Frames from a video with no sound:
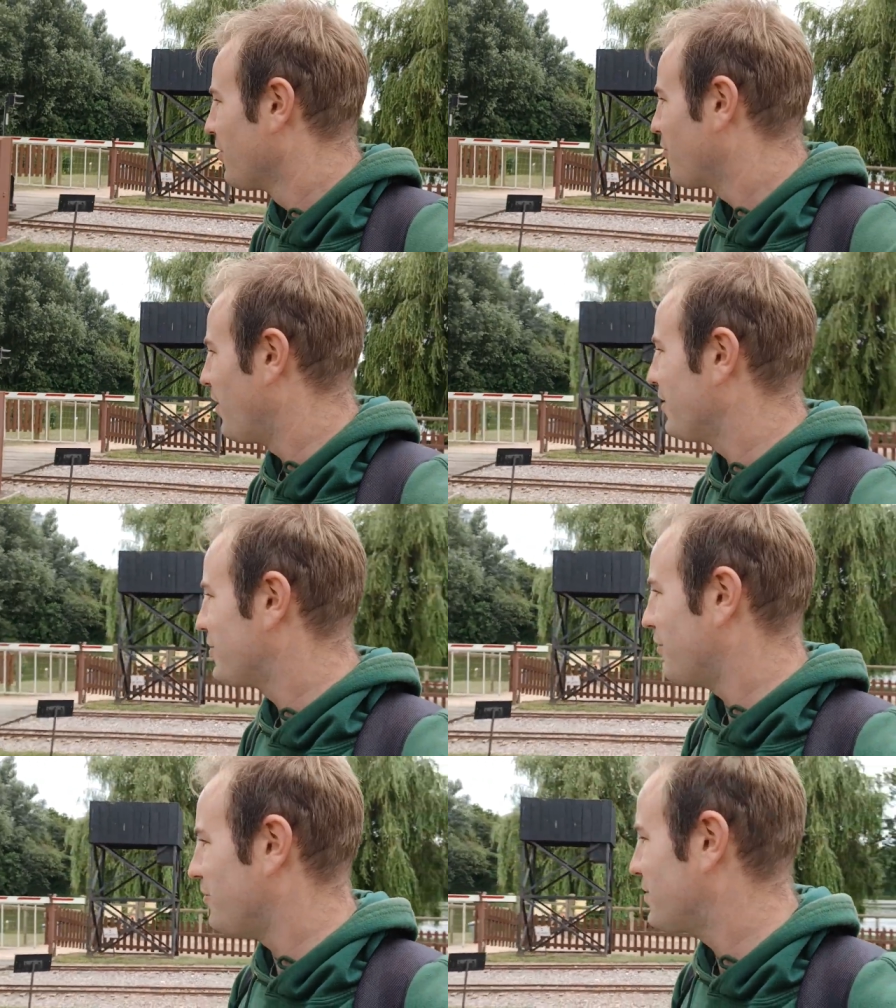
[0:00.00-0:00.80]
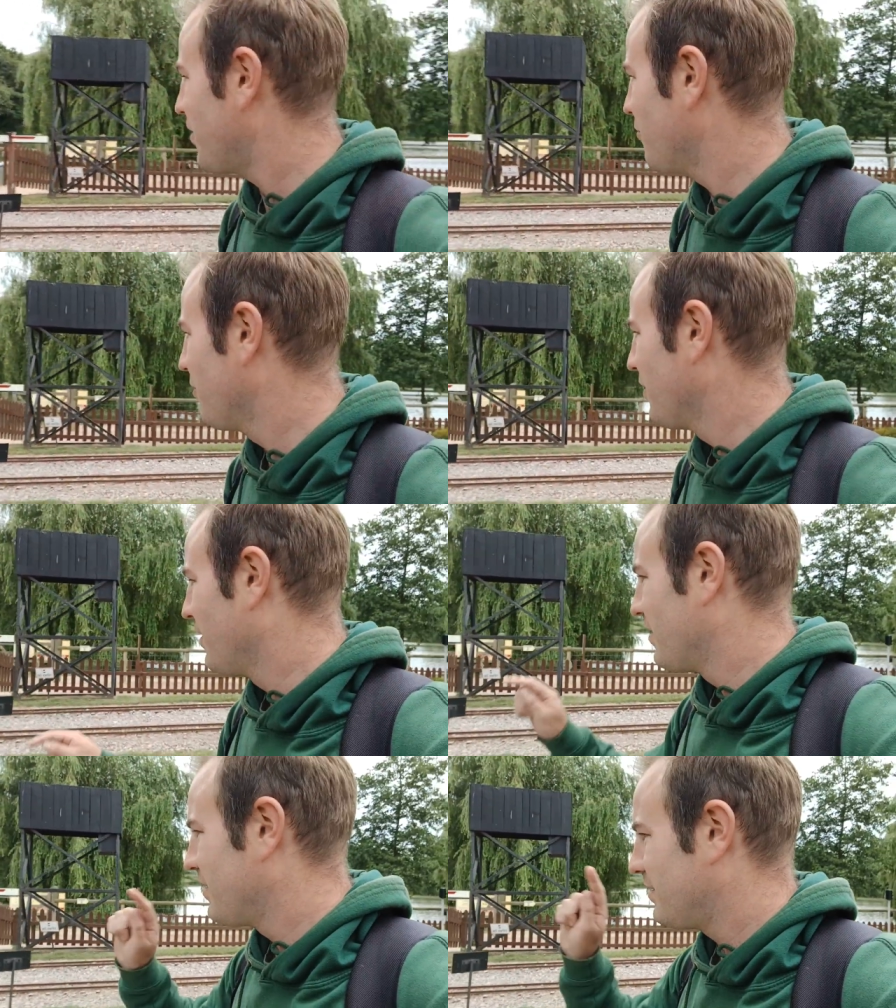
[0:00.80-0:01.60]
quite soon. So
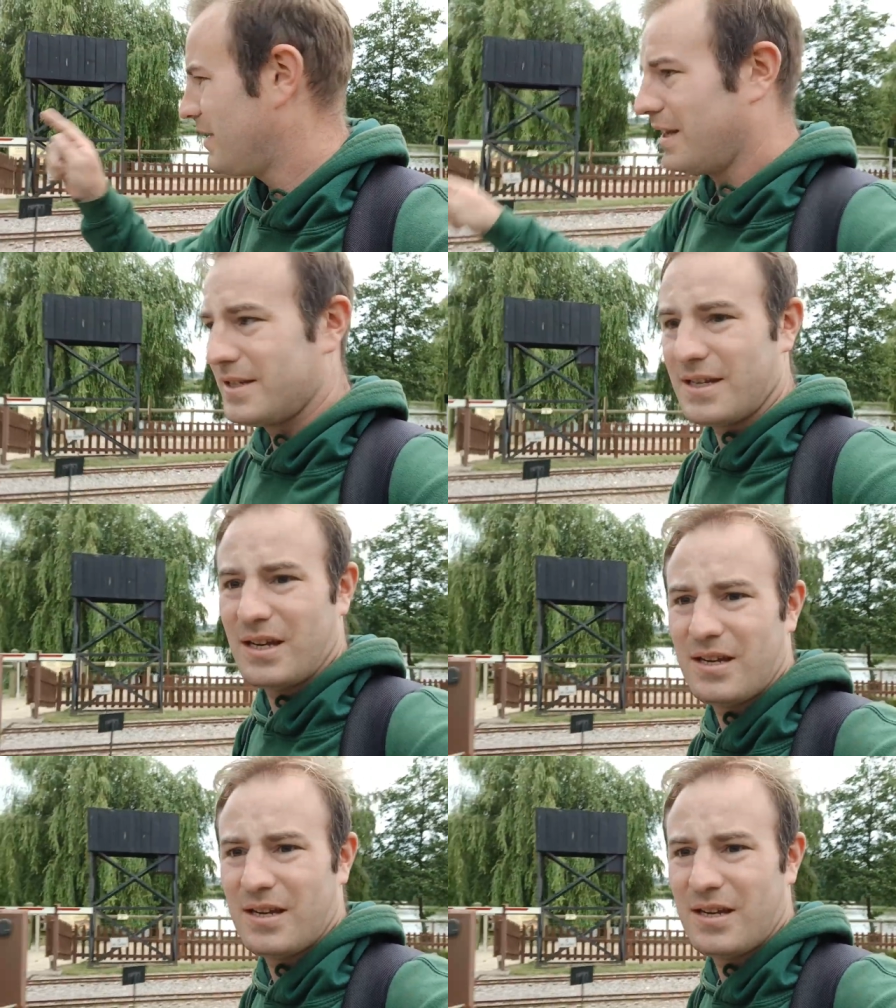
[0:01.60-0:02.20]
there's,